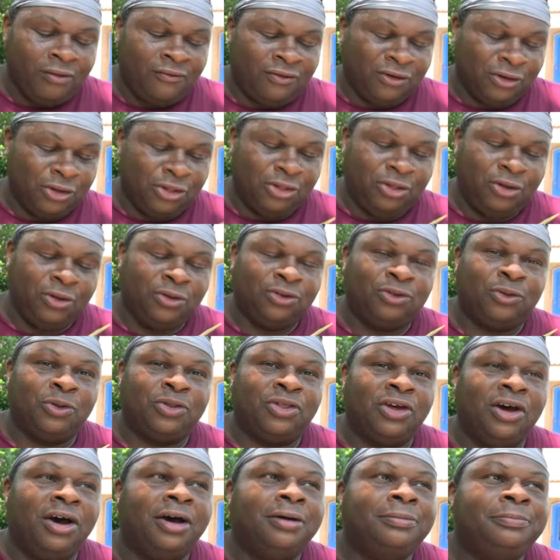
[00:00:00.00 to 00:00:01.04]
for those
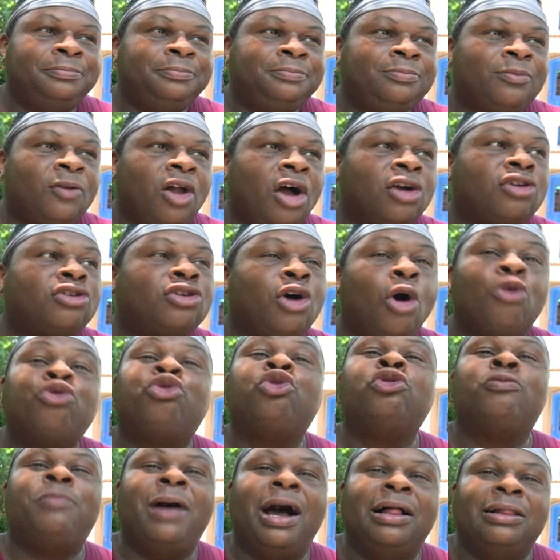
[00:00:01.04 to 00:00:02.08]
with a uh,
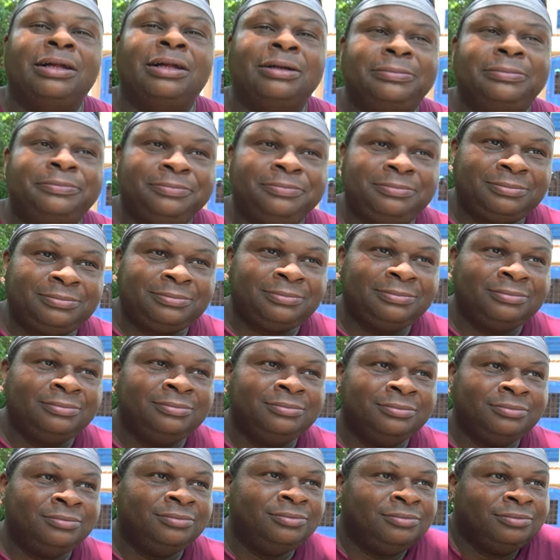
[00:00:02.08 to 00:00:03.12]
culture palate
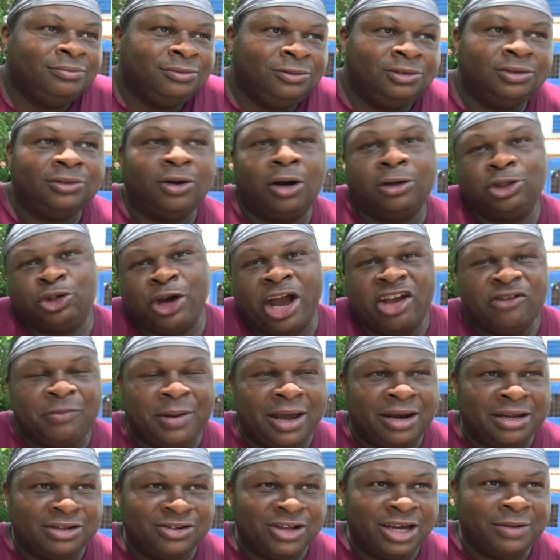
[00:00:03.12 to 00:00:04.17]
or trash
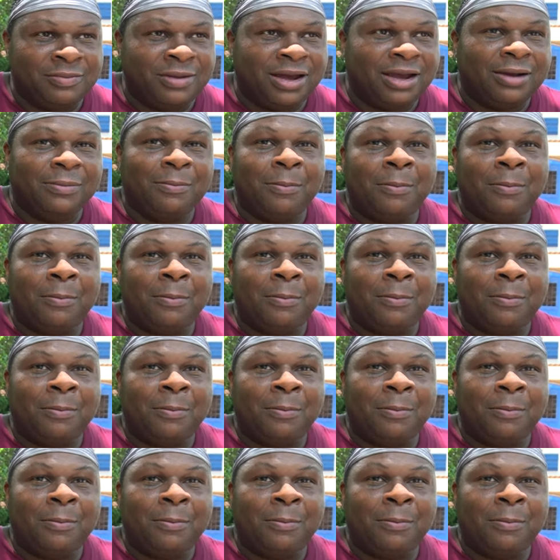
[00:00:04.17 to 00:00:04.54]
pandas like me.